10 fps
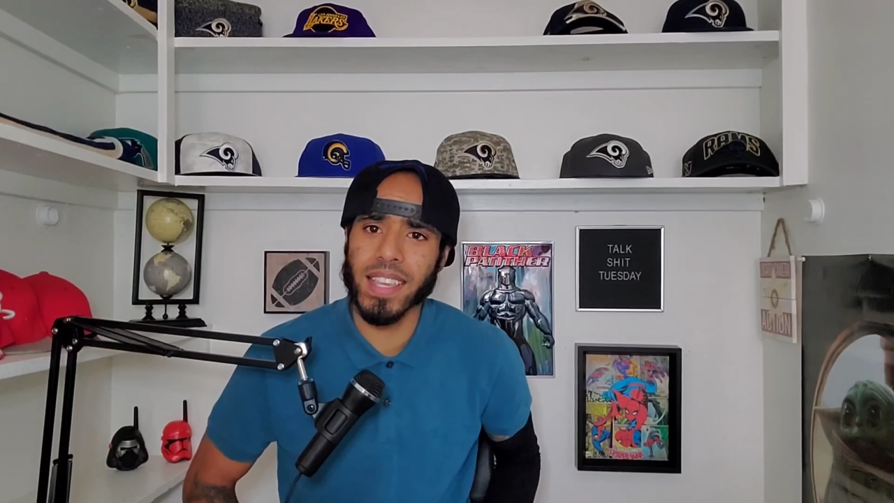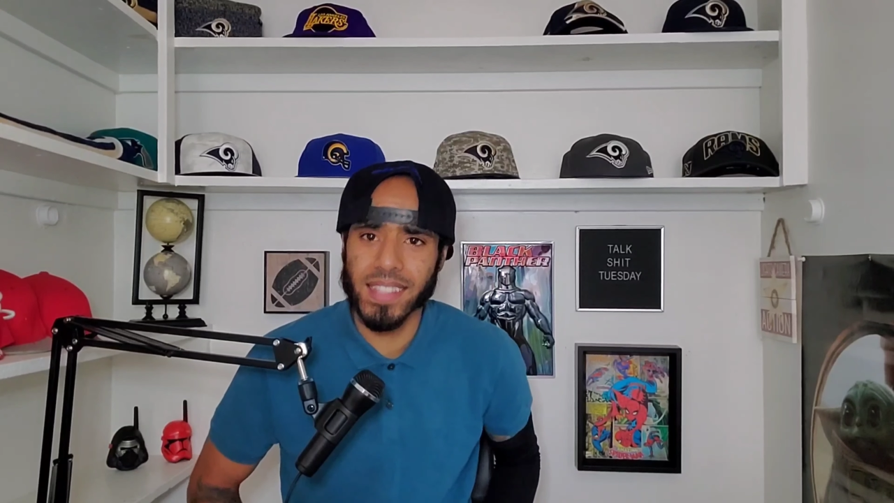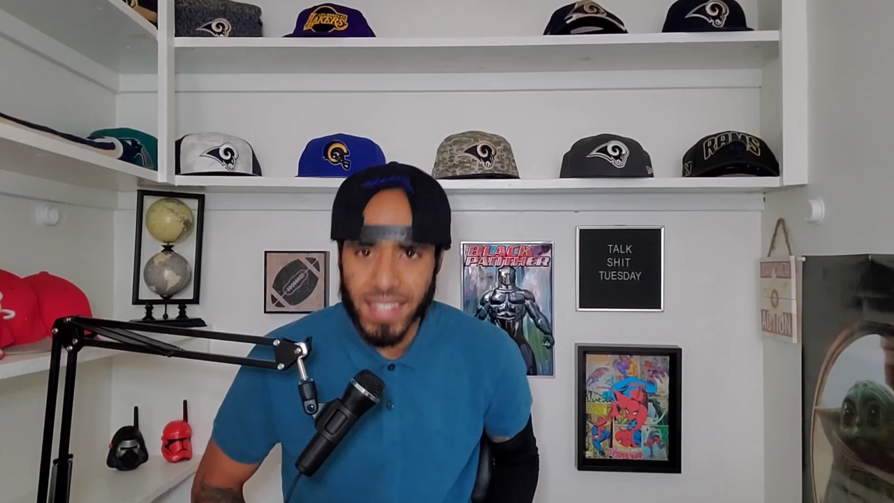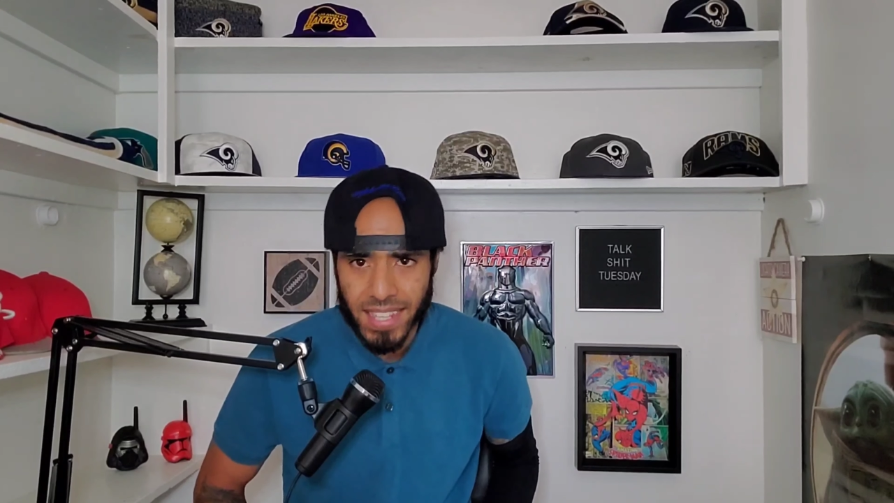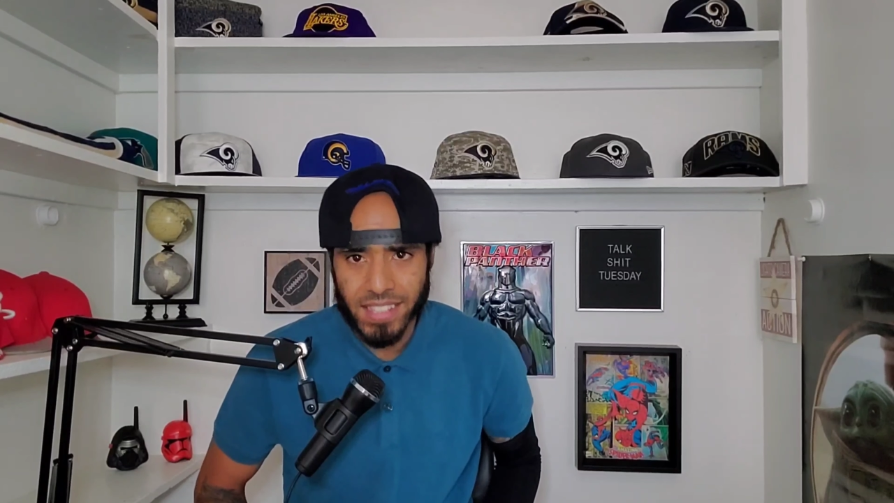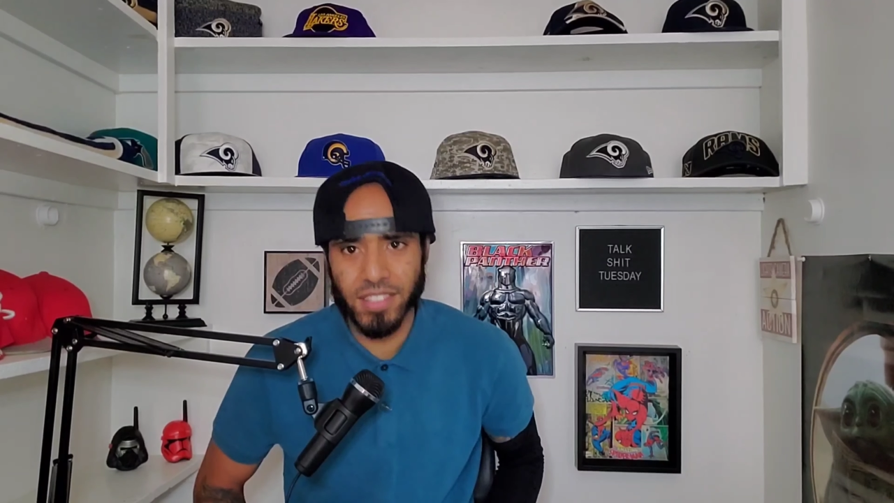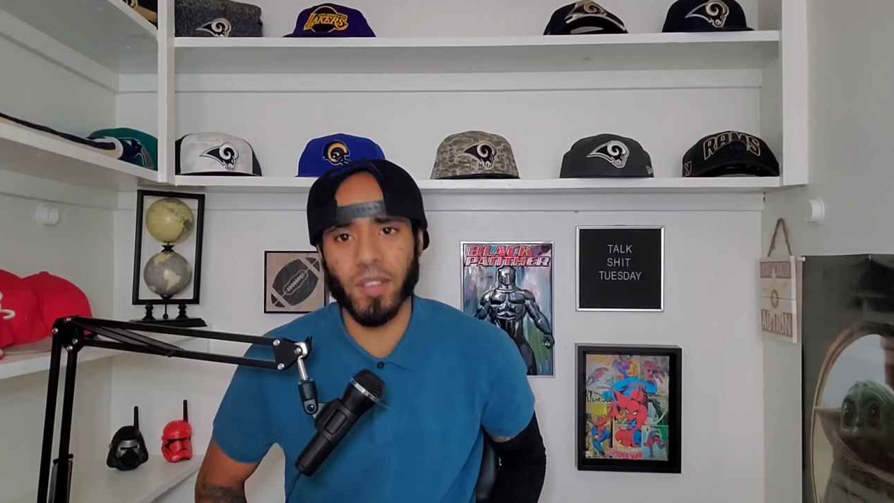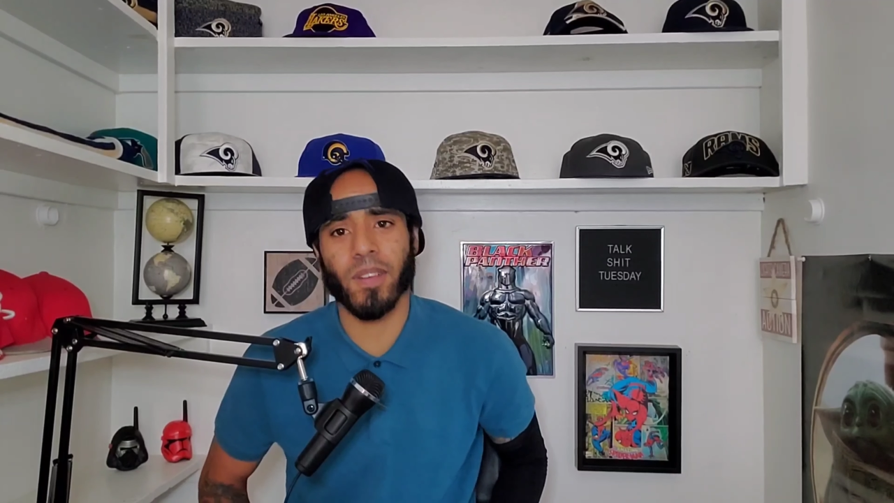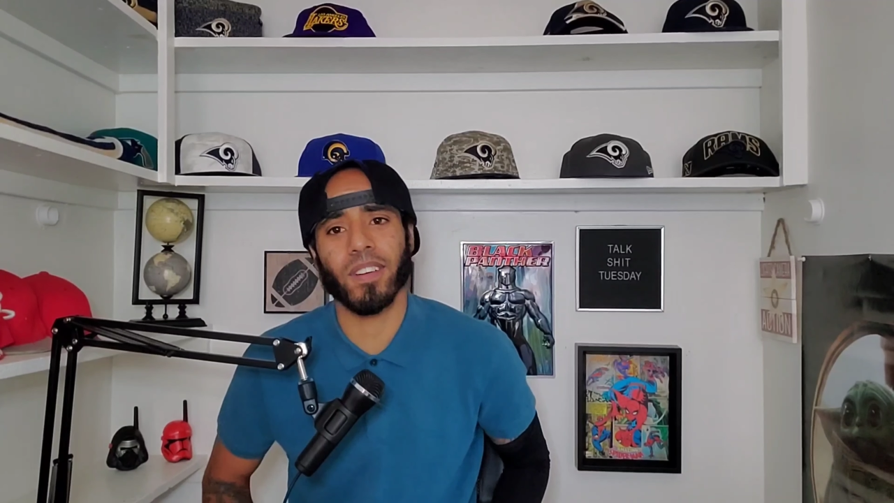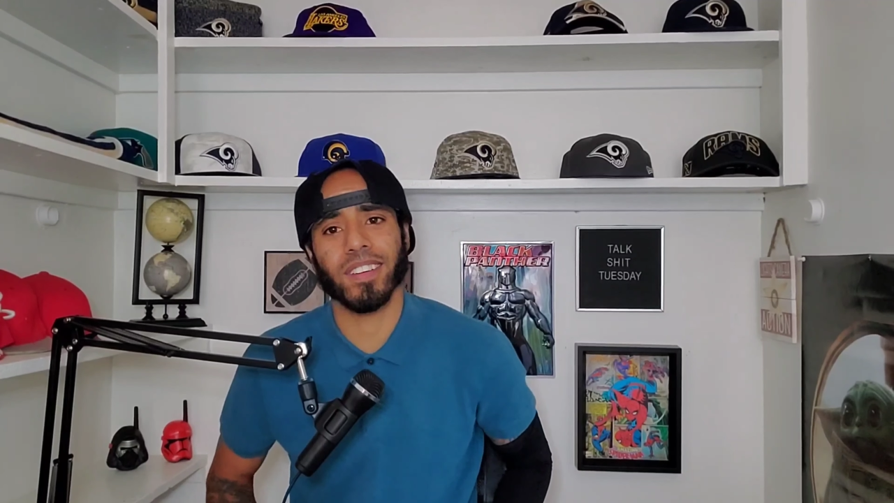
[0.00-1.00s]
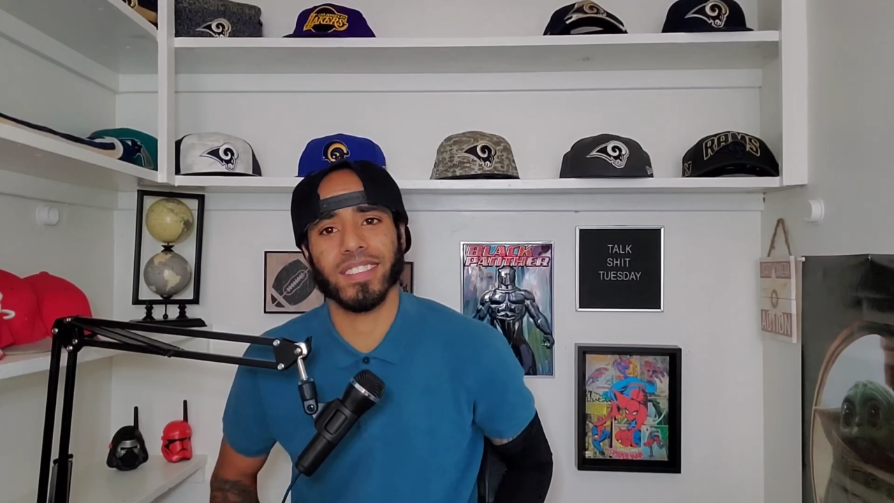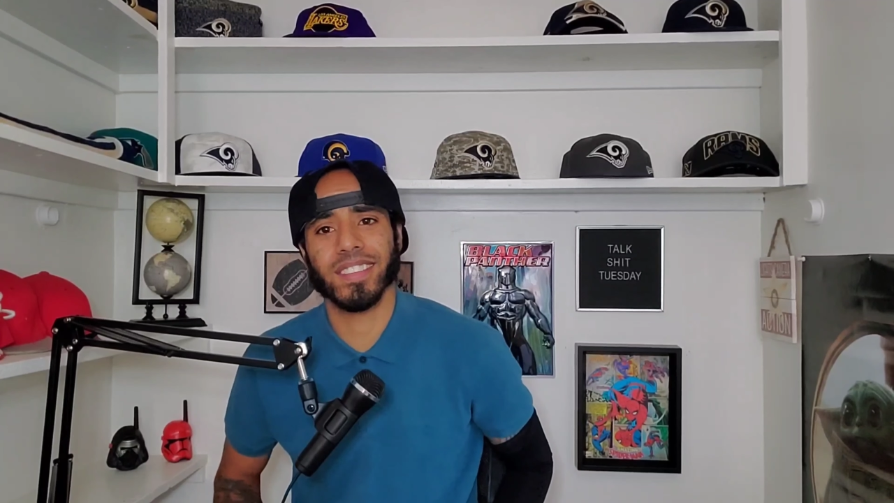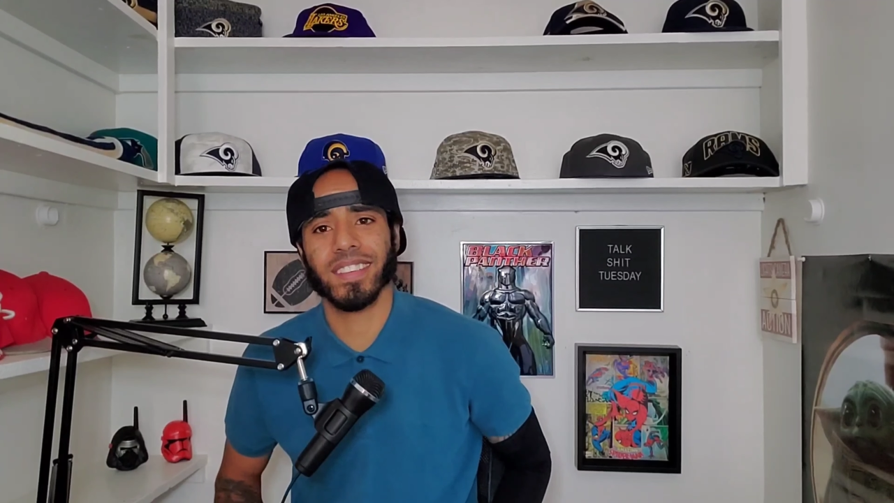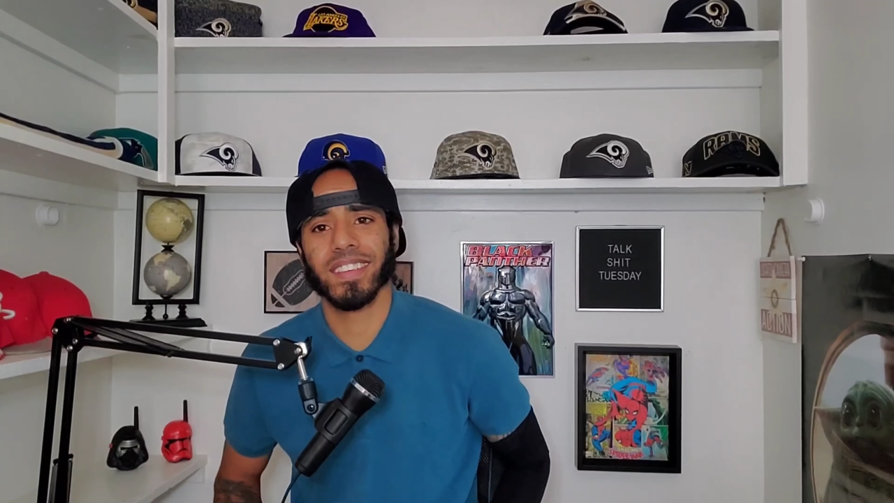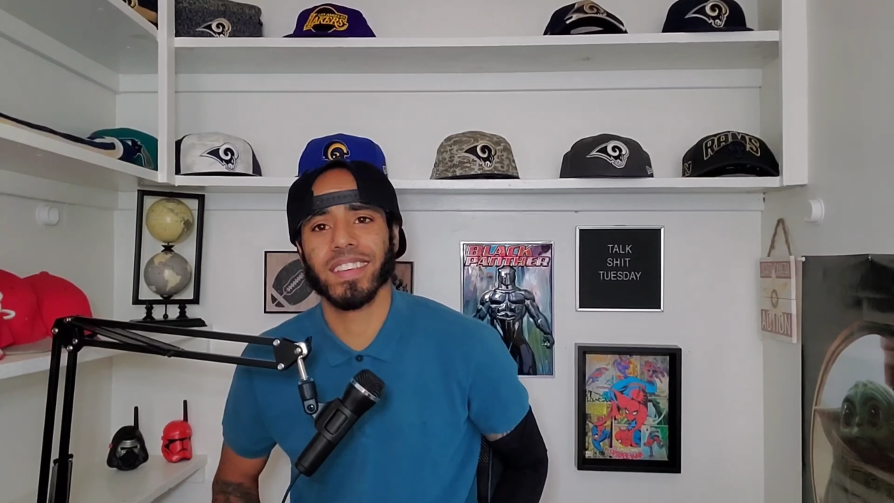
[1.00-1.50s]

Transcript: T scores,